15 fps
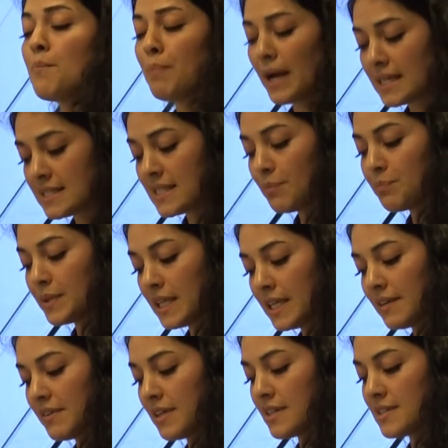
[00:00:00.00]
by simply
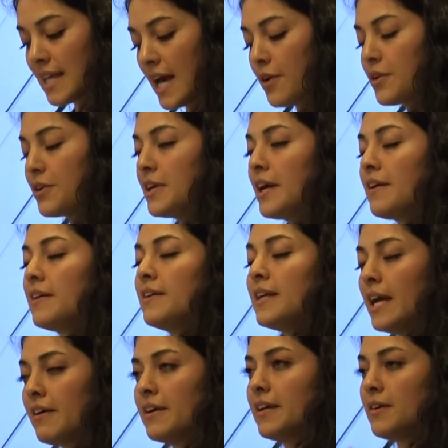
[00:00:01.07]
giving us
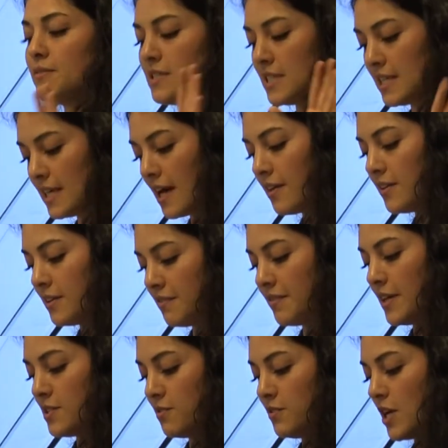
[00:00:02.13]
counter-narratives to yell in the
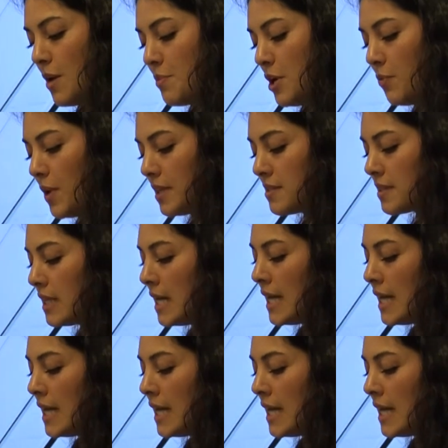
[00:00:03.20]
face of dominant ones.